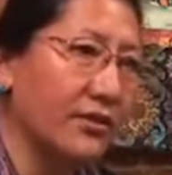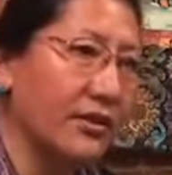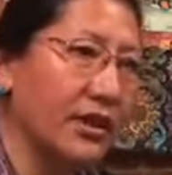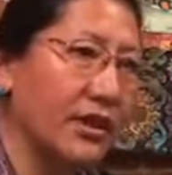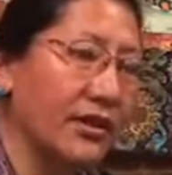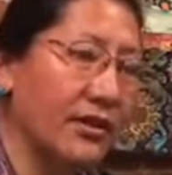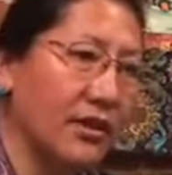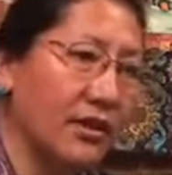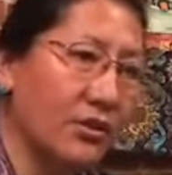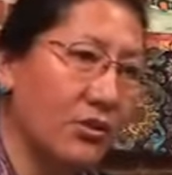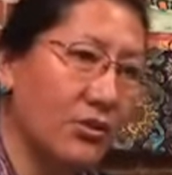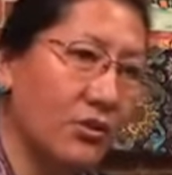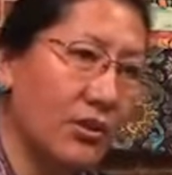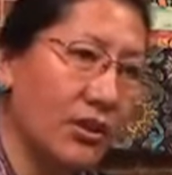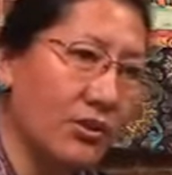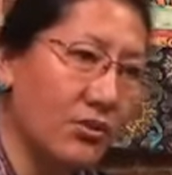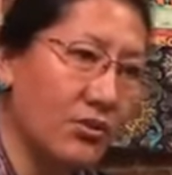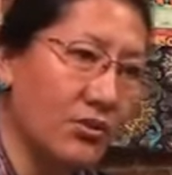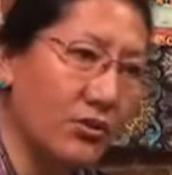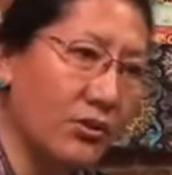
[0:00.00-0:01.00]
and then you
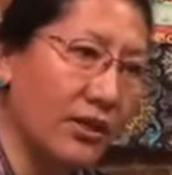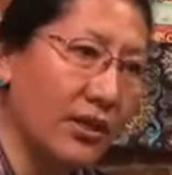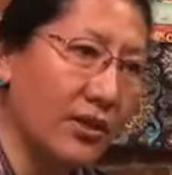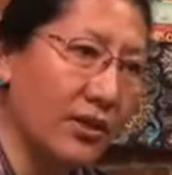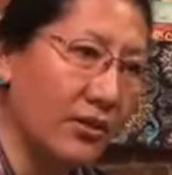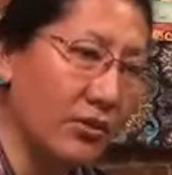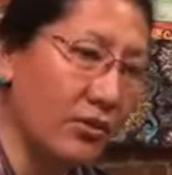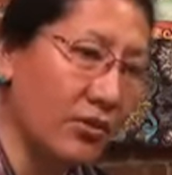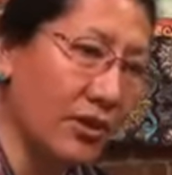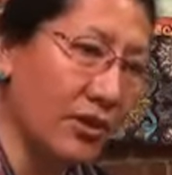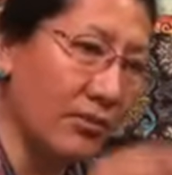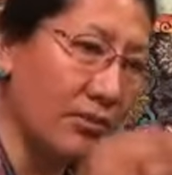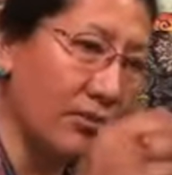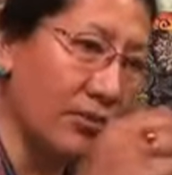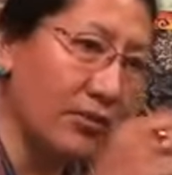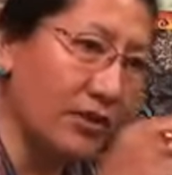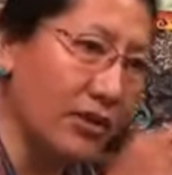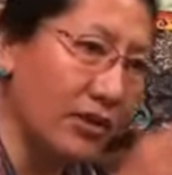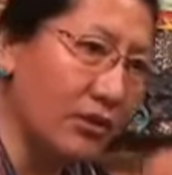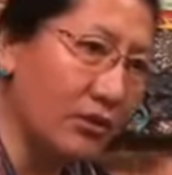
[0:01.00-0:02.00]
can drink, you can
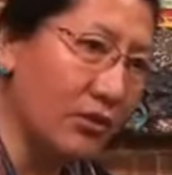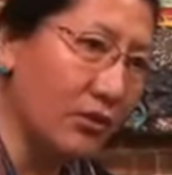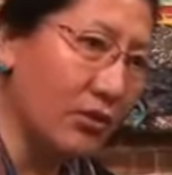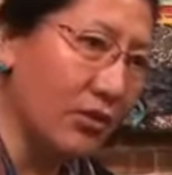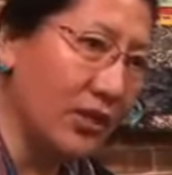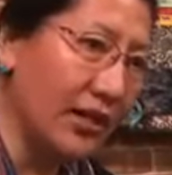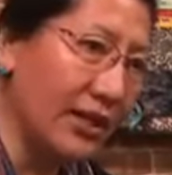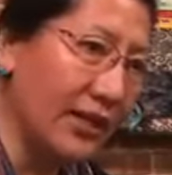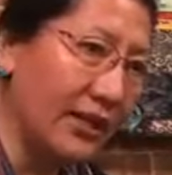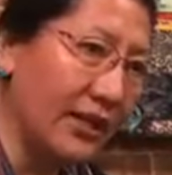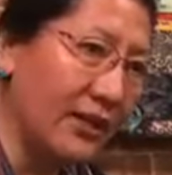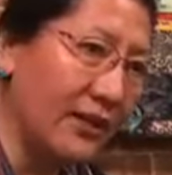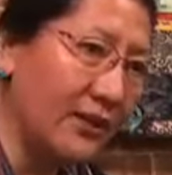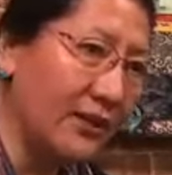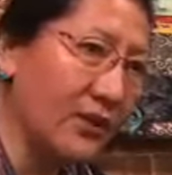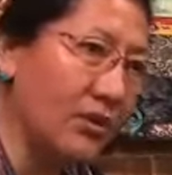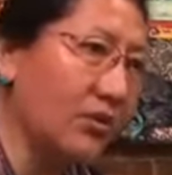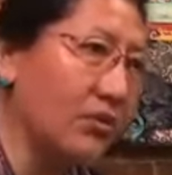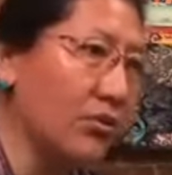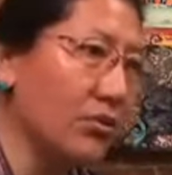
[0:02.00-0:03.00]
put a little honey,
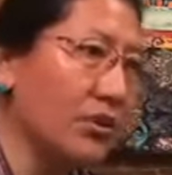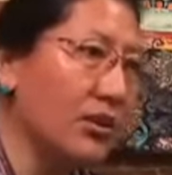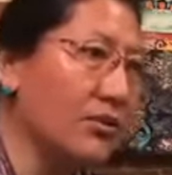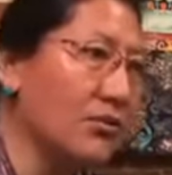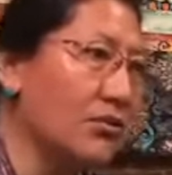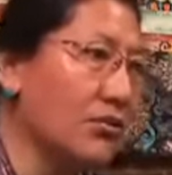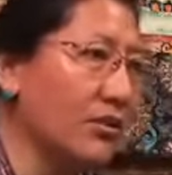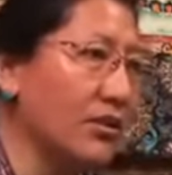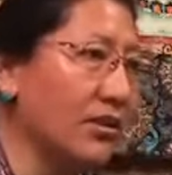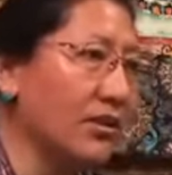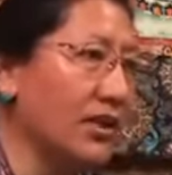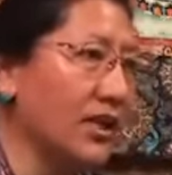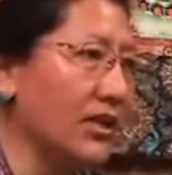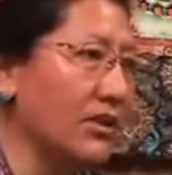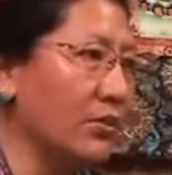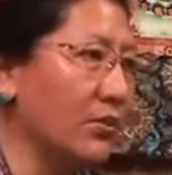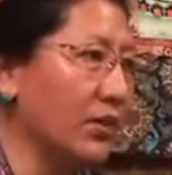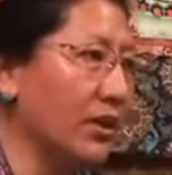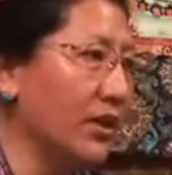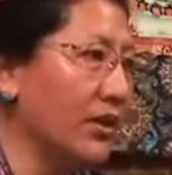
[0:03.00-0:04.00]
or you can drink
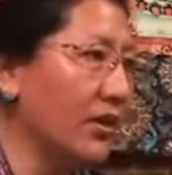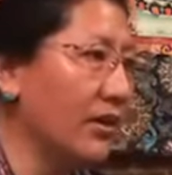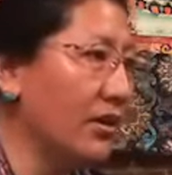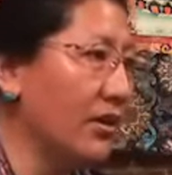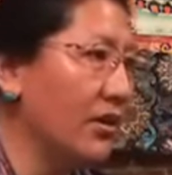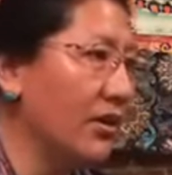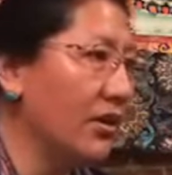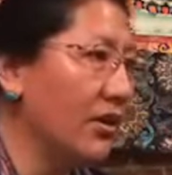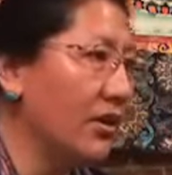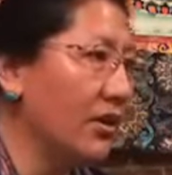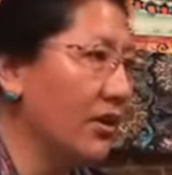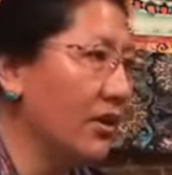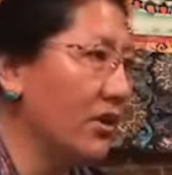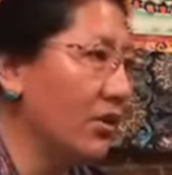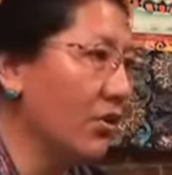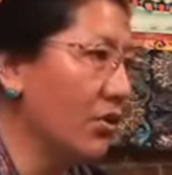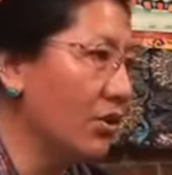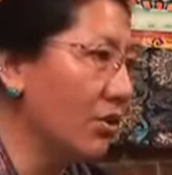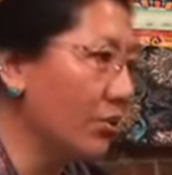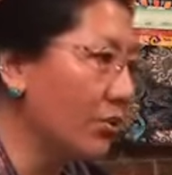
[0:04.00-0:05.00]
that way.
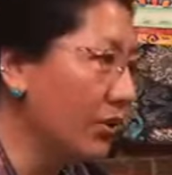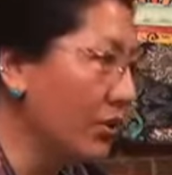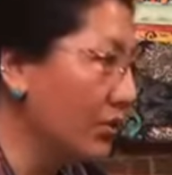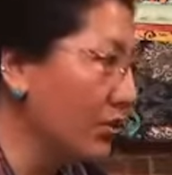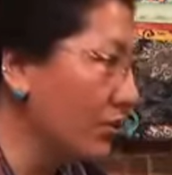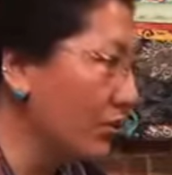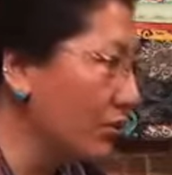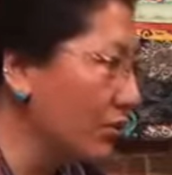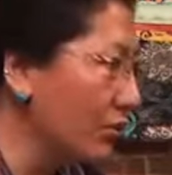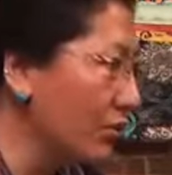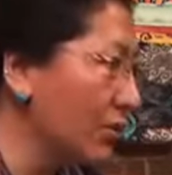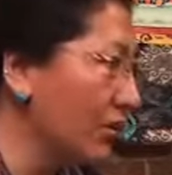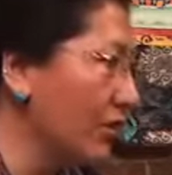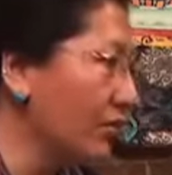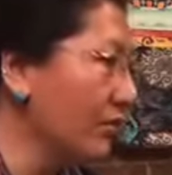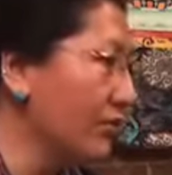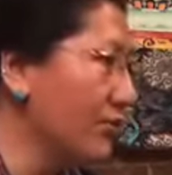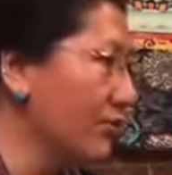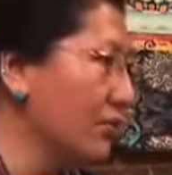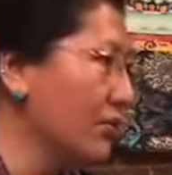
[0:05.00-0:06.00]
Or when you're
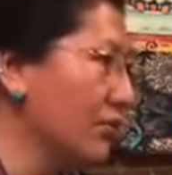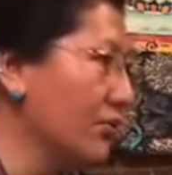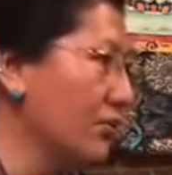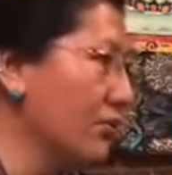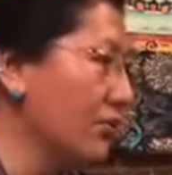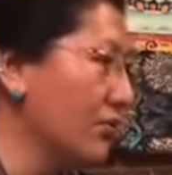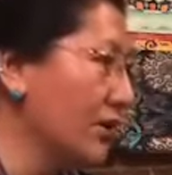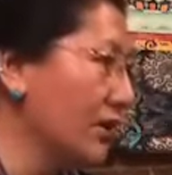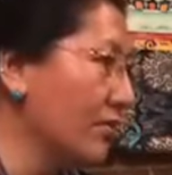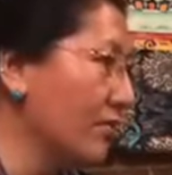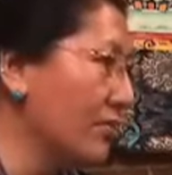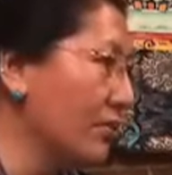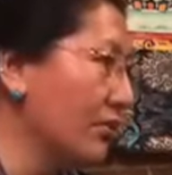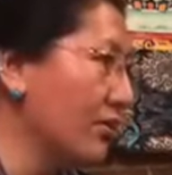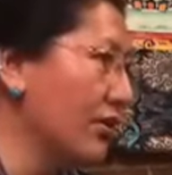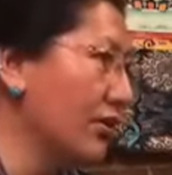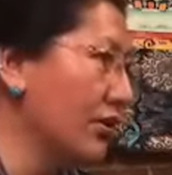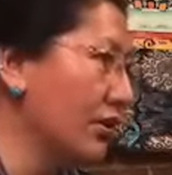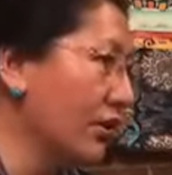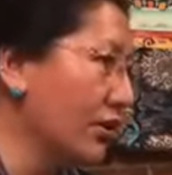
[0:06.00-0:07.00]
cooking food, you can put
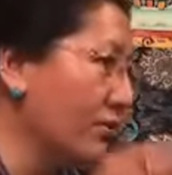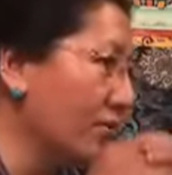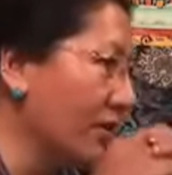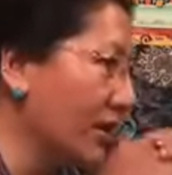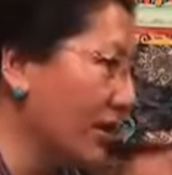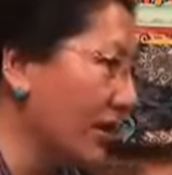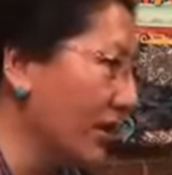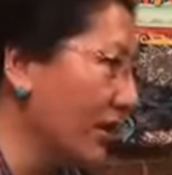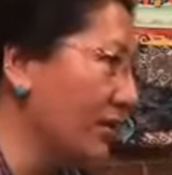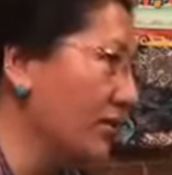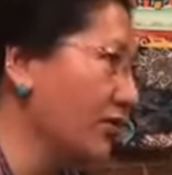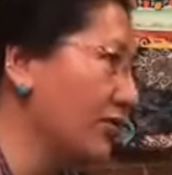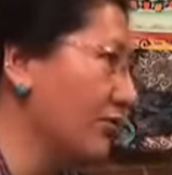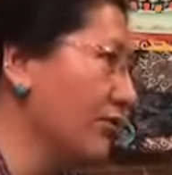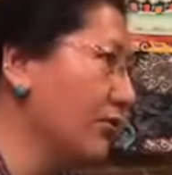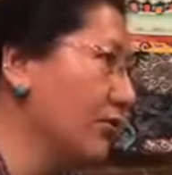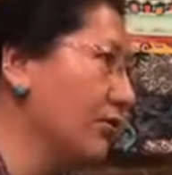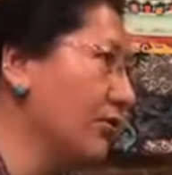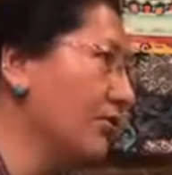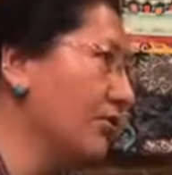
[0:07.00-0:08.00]
the nutmeg in the
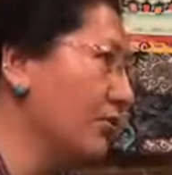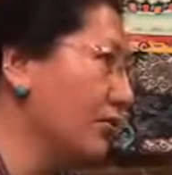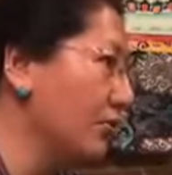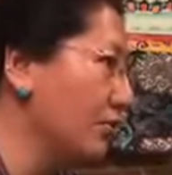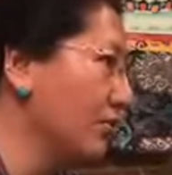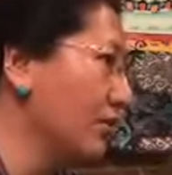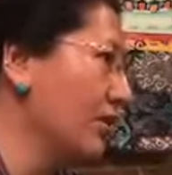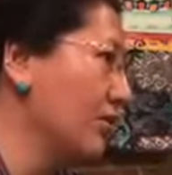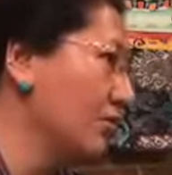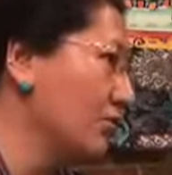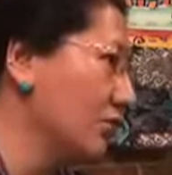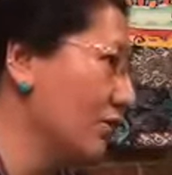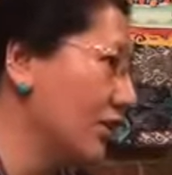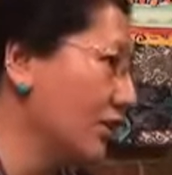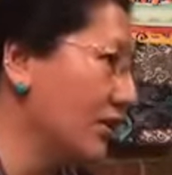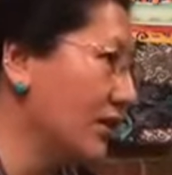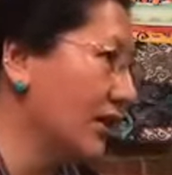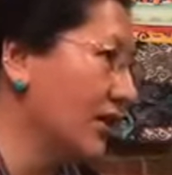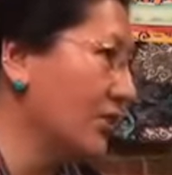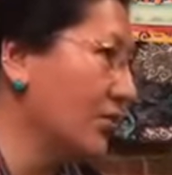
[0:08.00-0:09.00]
food, you can
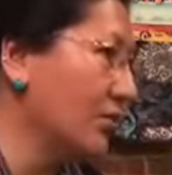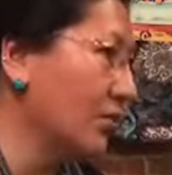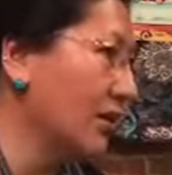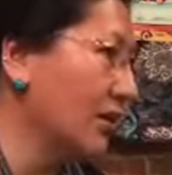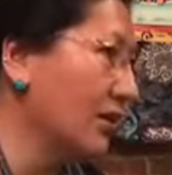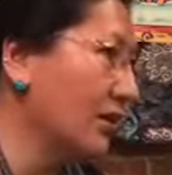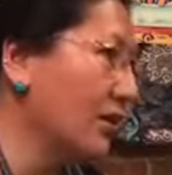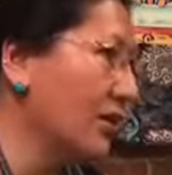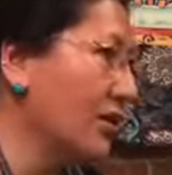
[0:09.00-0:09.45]
drink that way.